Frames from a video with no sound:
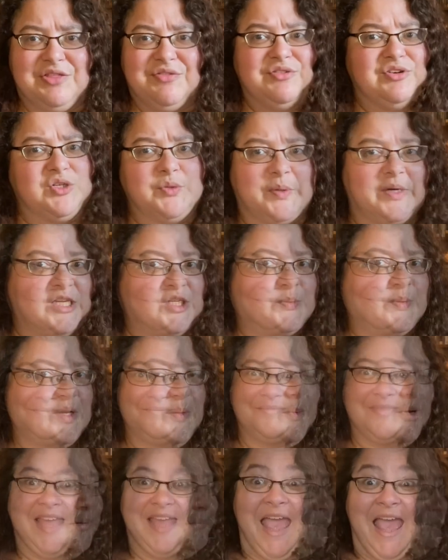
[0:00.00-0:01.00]
through
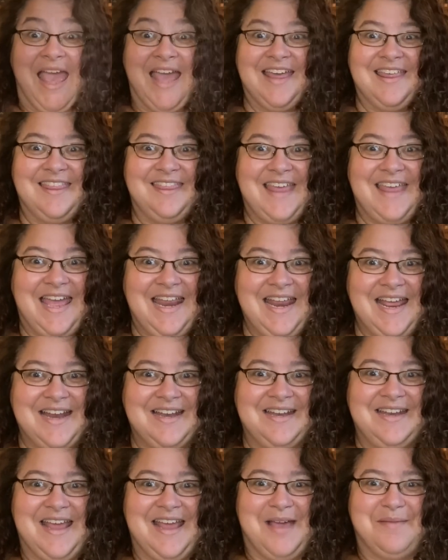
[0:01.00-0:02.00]
2021. That
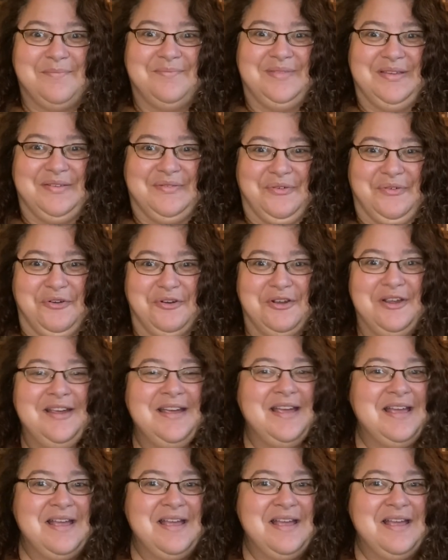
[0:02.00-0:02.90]
hadn't happened before.